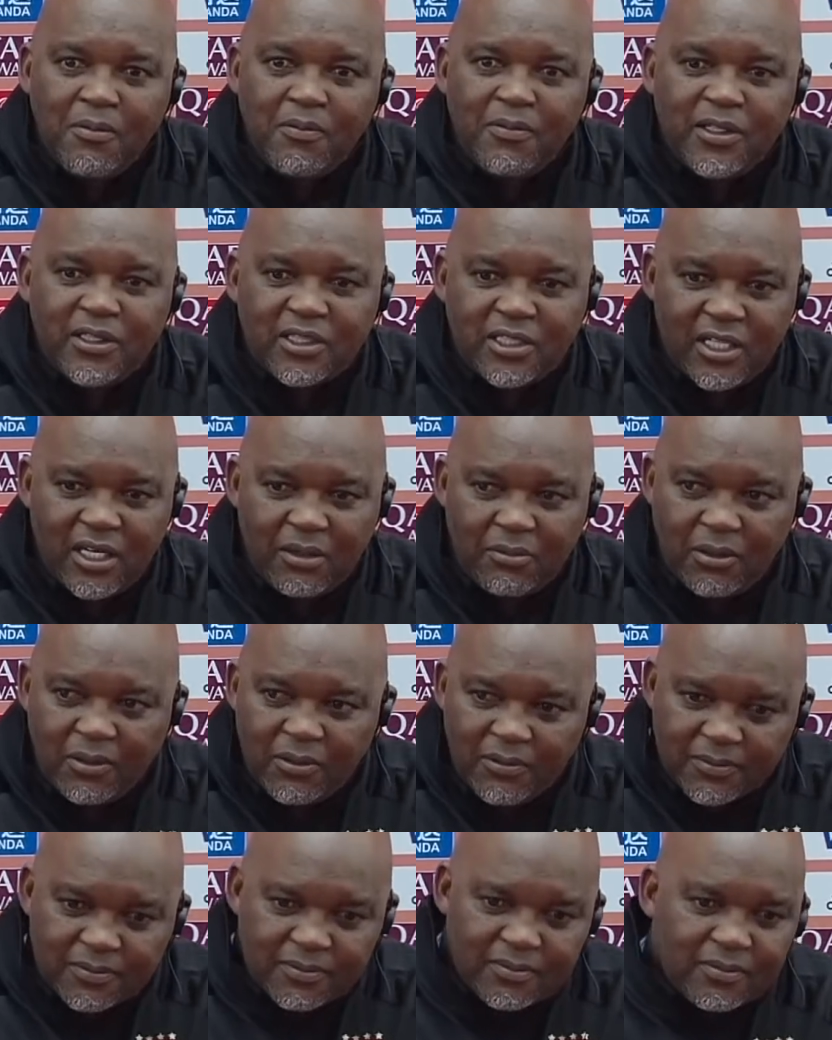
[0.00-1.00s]
the treble,
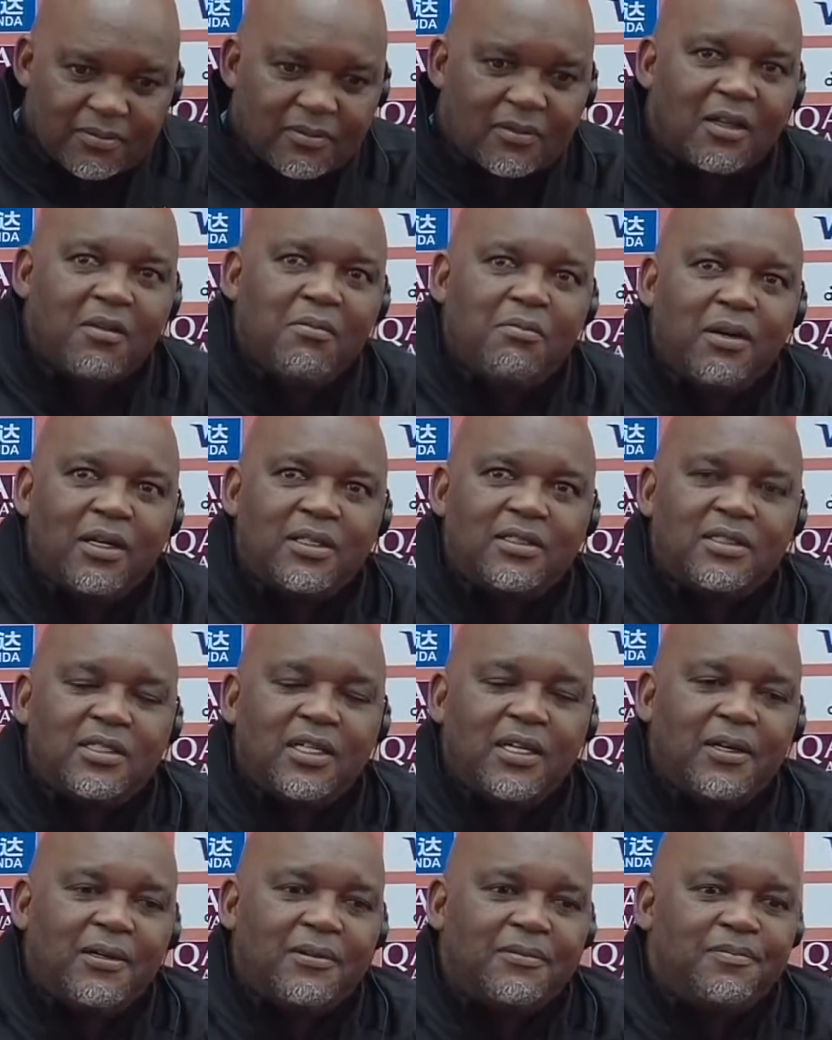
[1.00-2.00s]
but
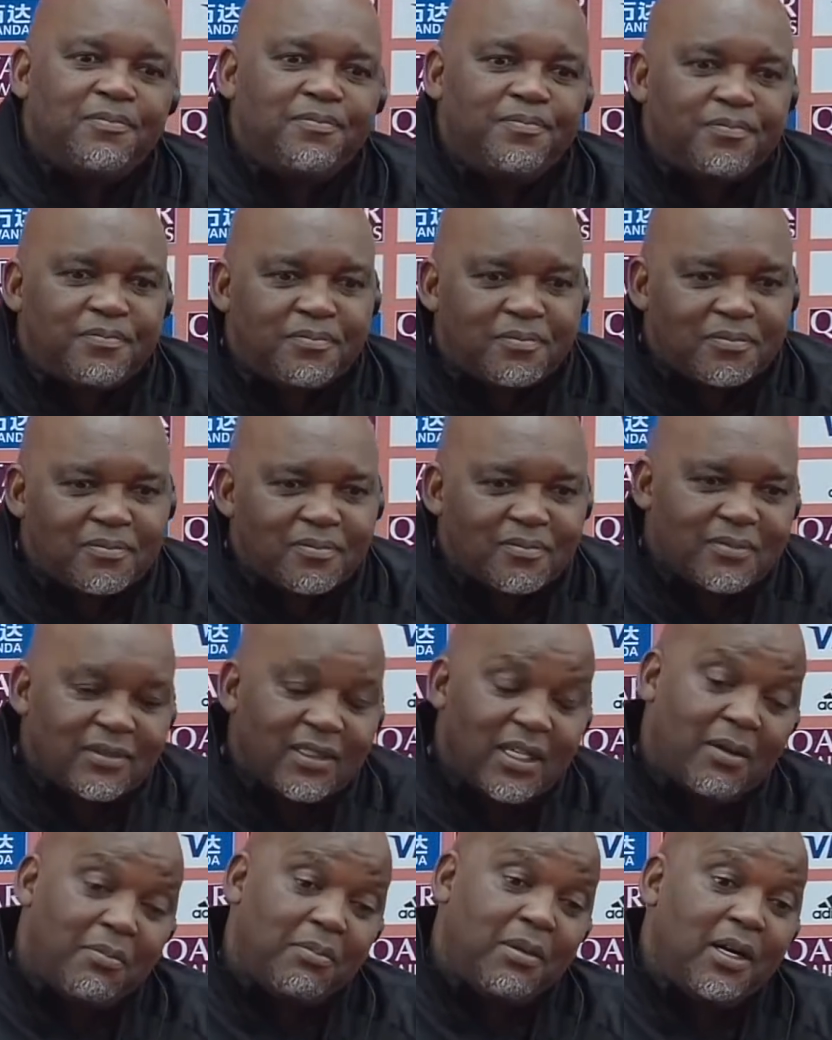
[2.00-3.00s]
um,
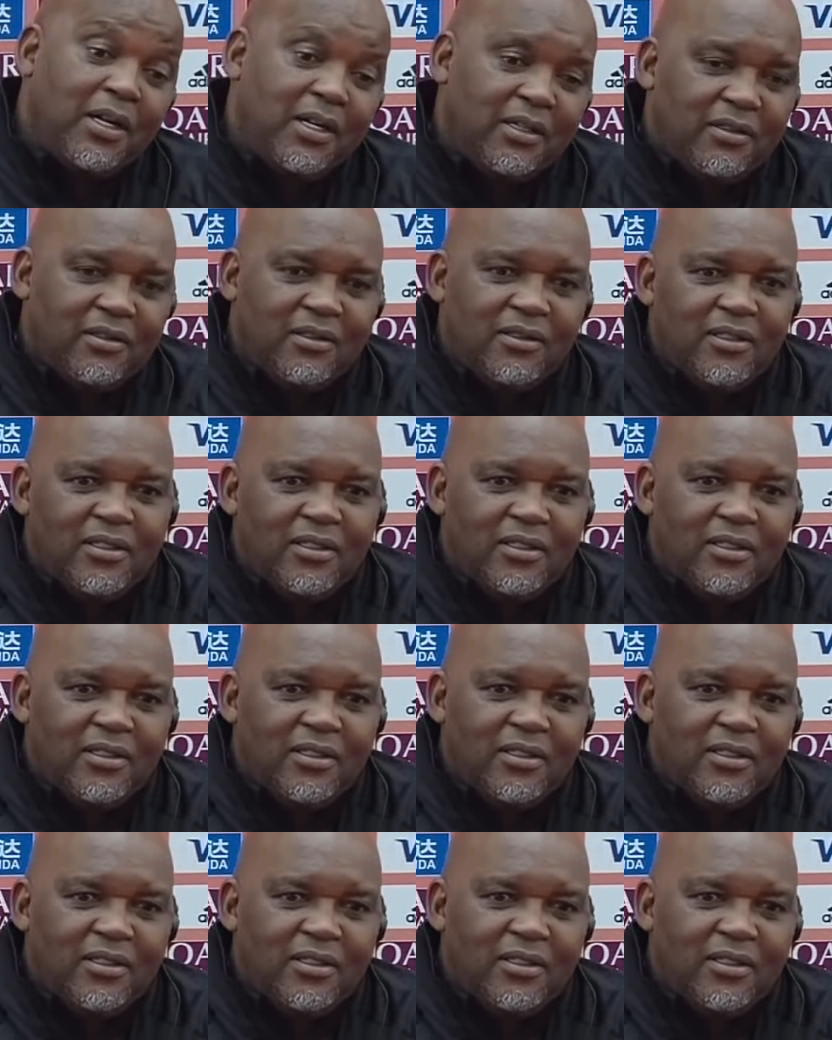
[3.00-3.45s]
they are buying.